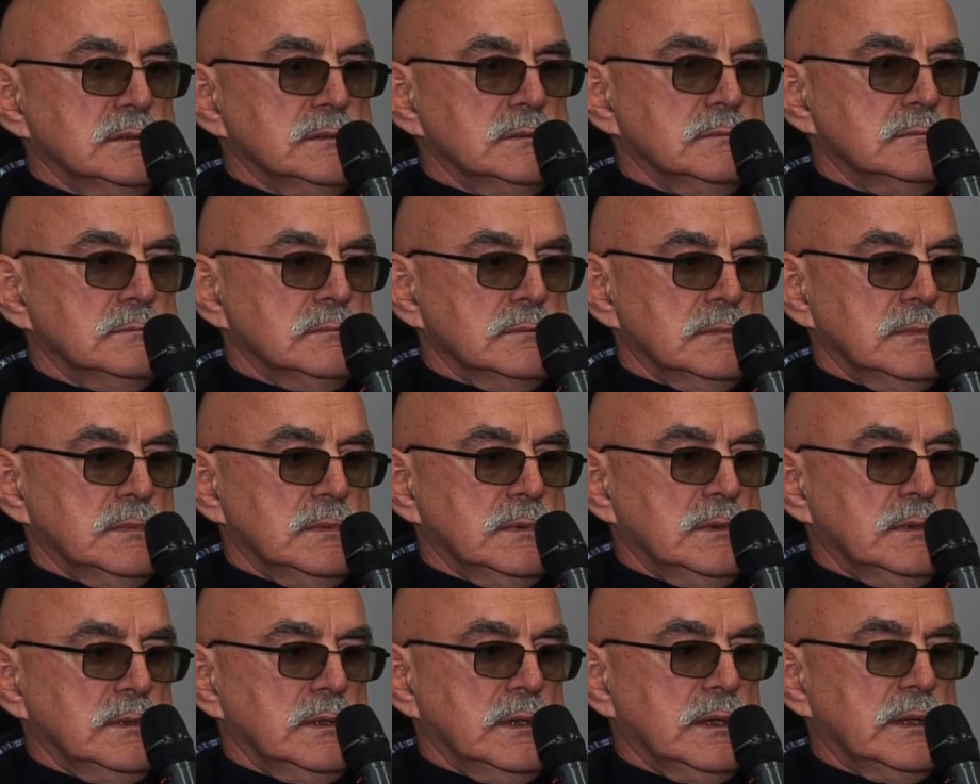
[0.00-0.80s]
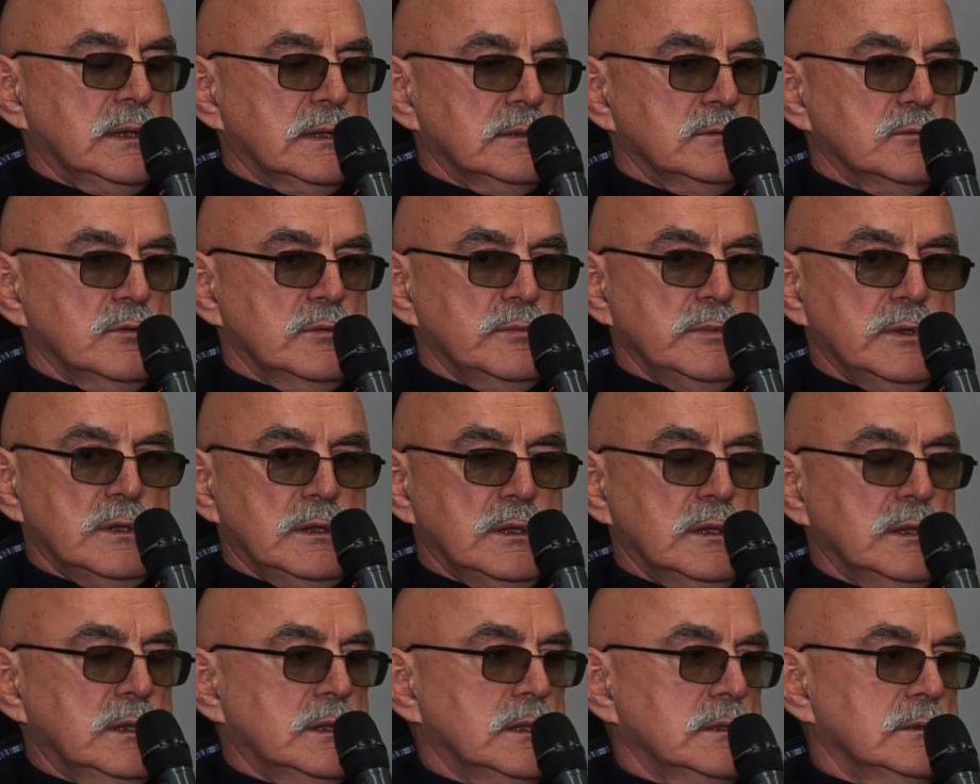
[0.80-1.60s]
I fully
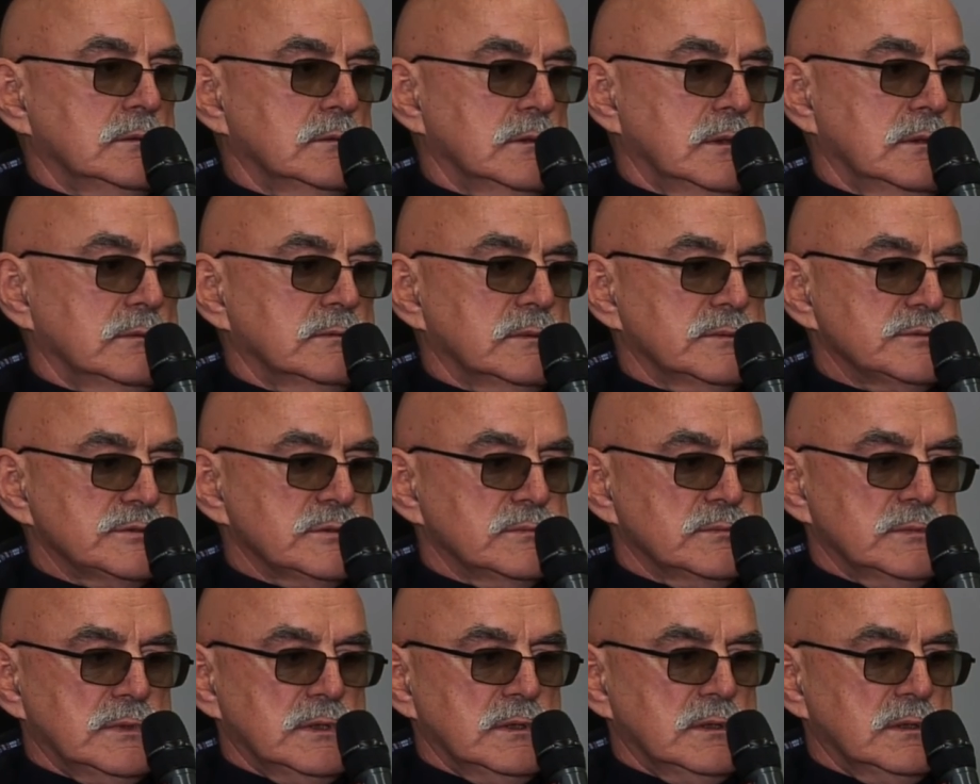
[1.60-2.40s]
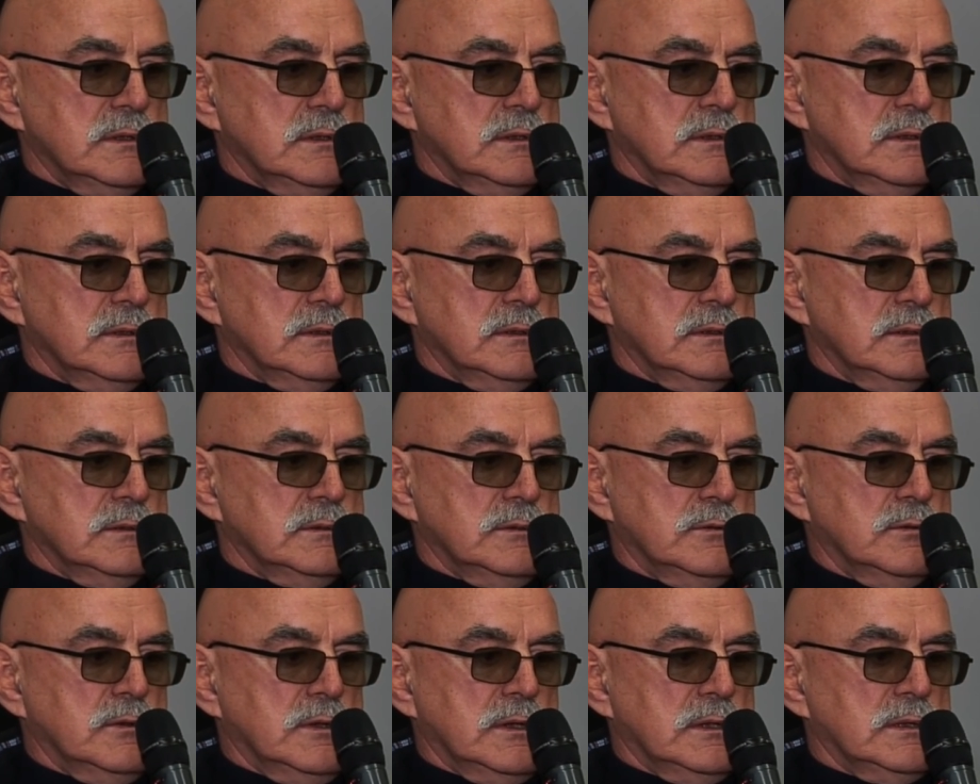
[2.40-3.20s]
agree with
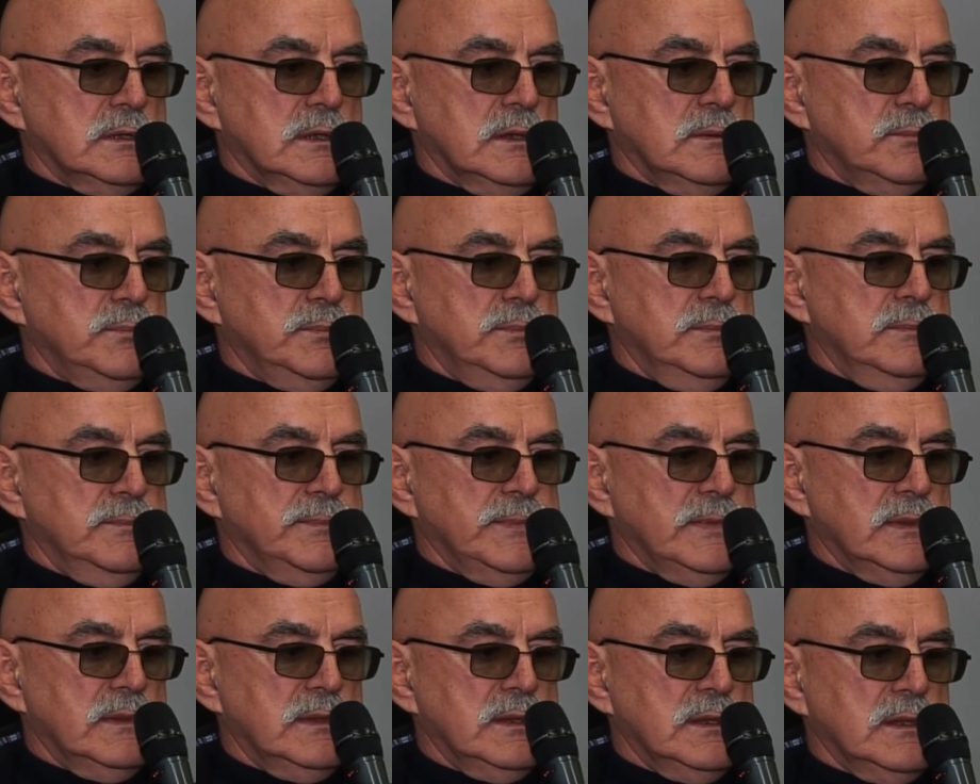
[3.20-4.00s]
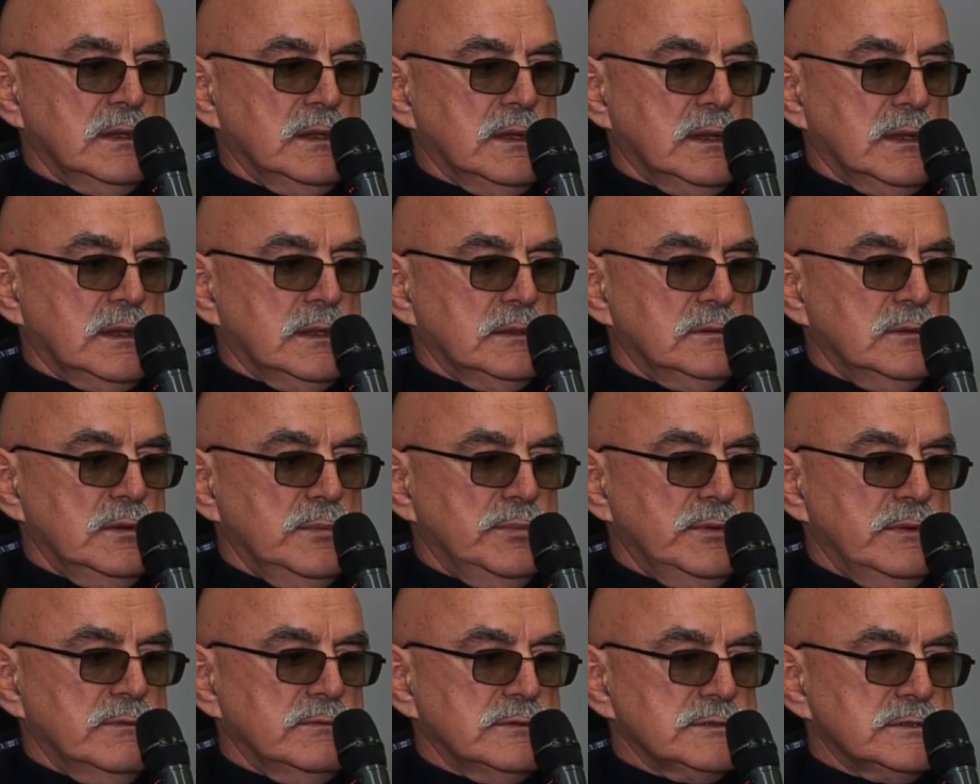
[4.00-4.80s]
what you said, uh, and
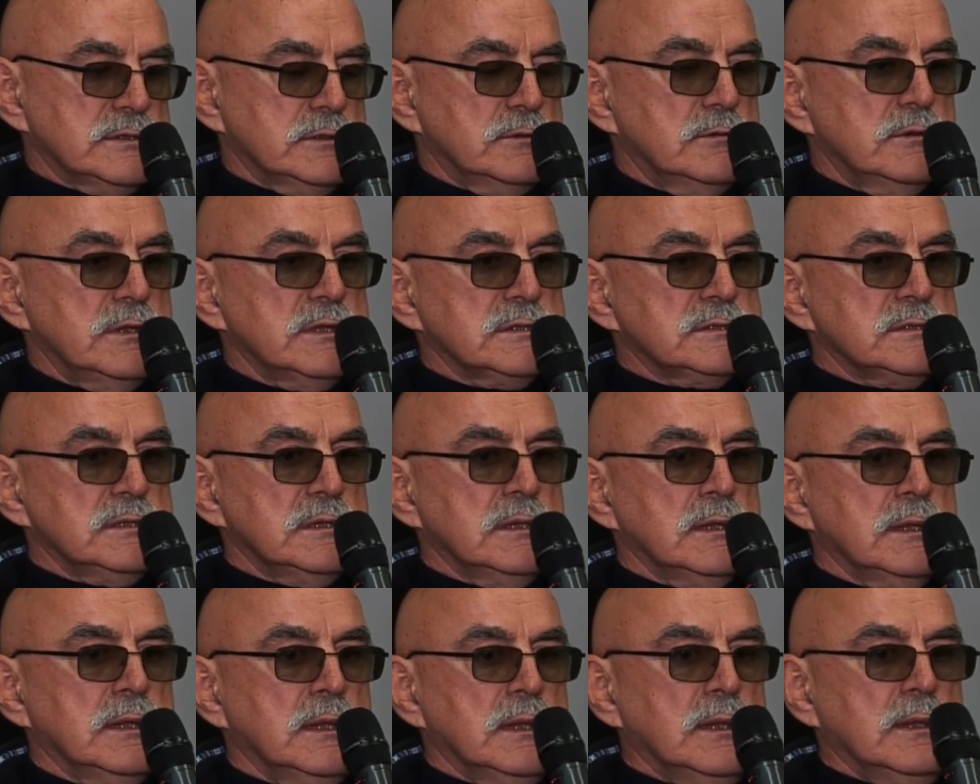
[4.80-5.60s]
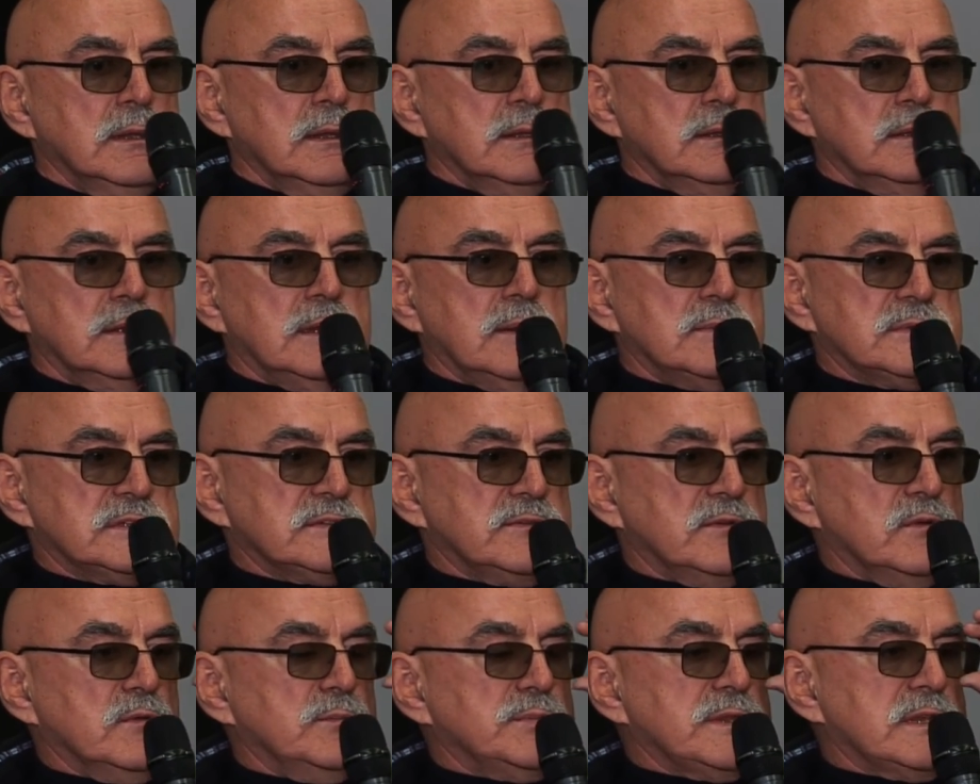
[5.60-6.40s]
um,
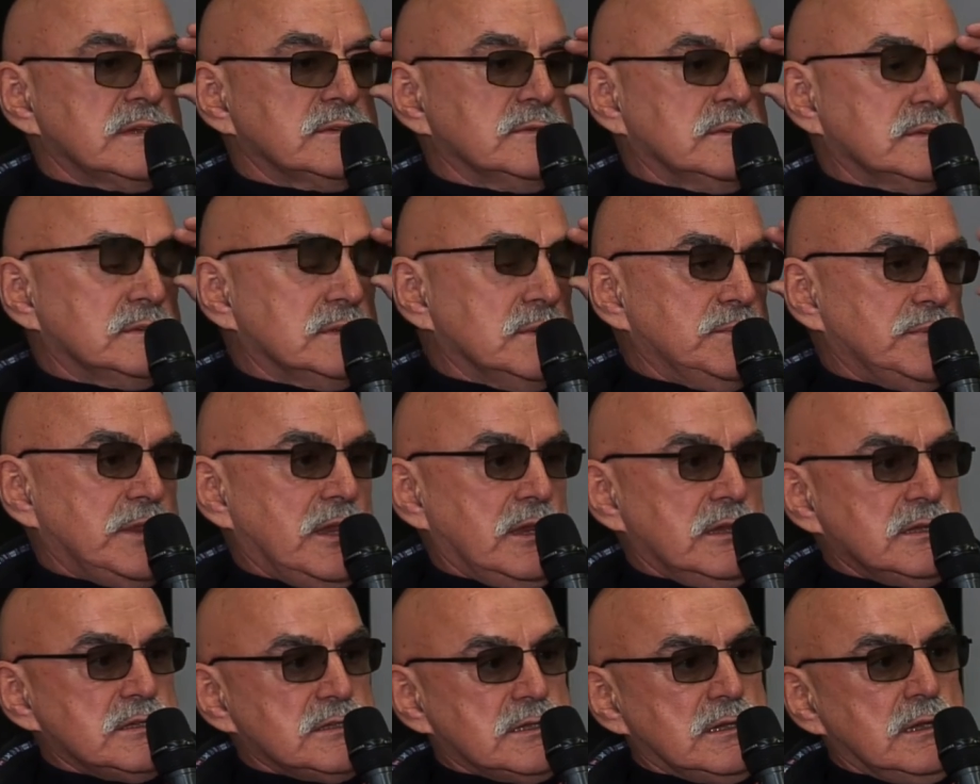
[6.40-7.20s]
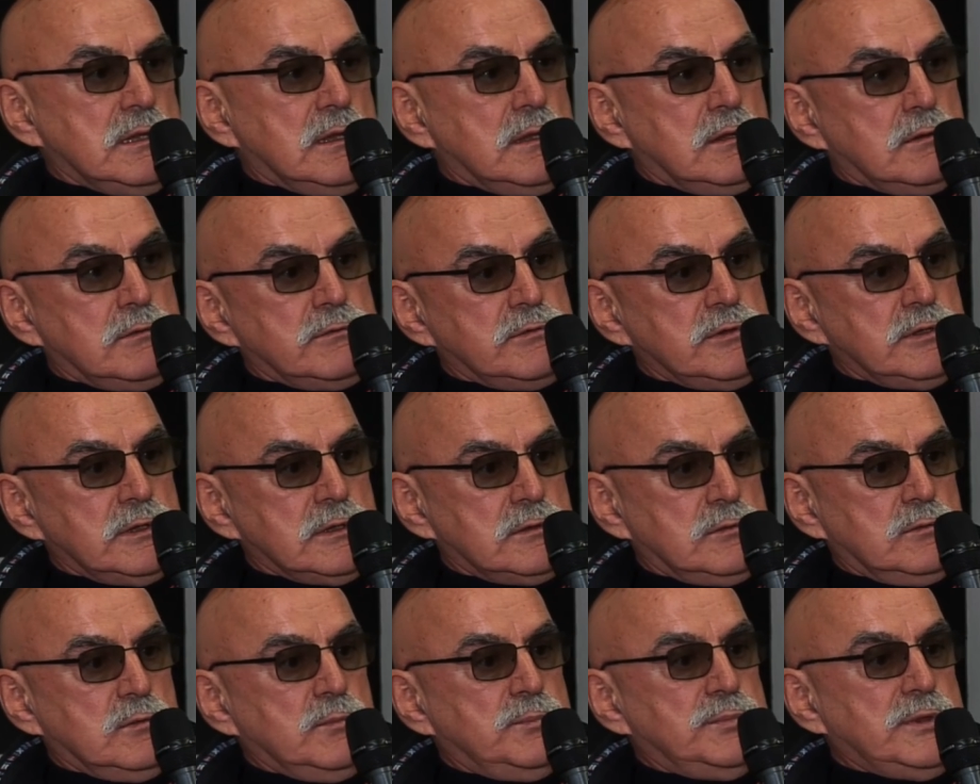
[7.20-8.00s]
I can make uh,
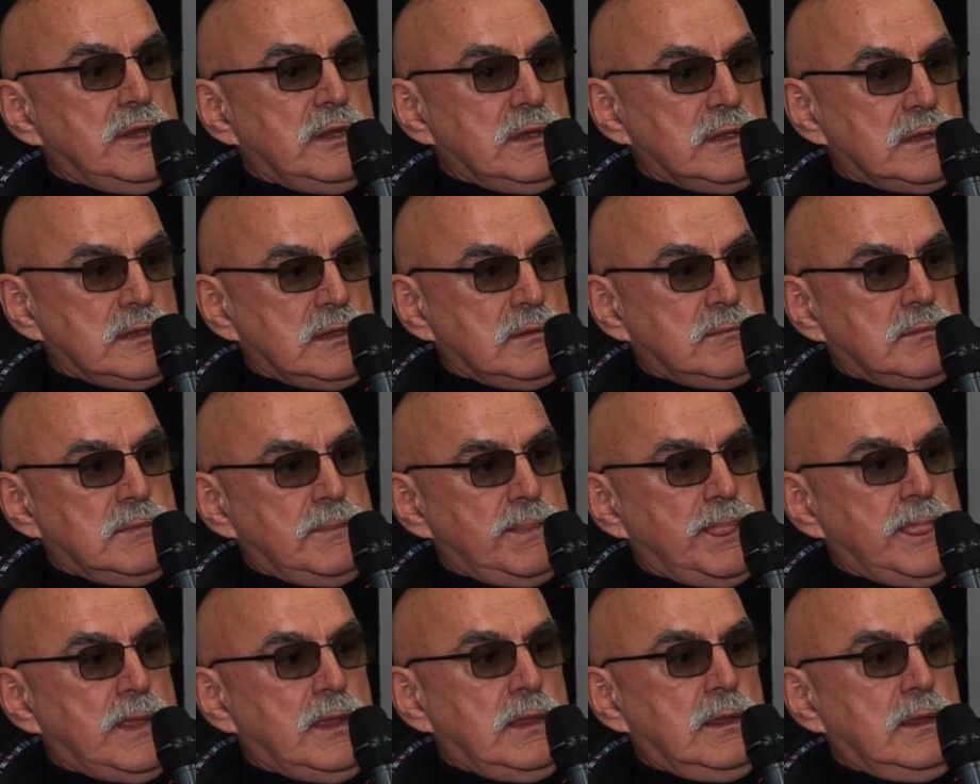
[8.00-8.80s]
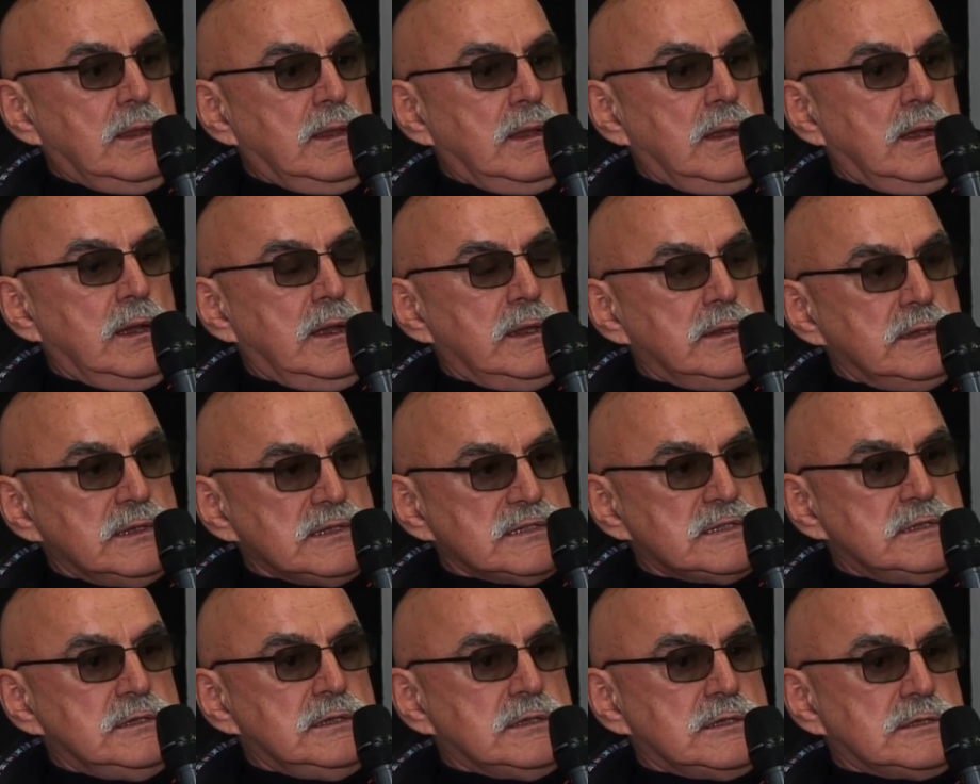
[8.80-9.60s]
parallels uh, with
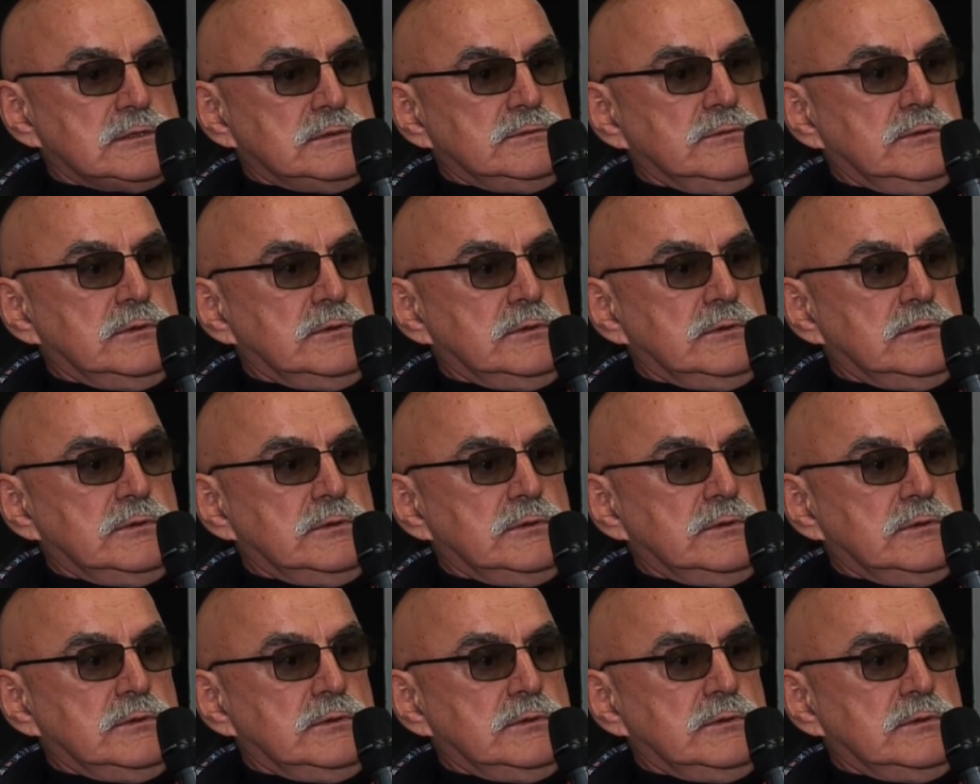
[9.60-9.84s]
Montenegro.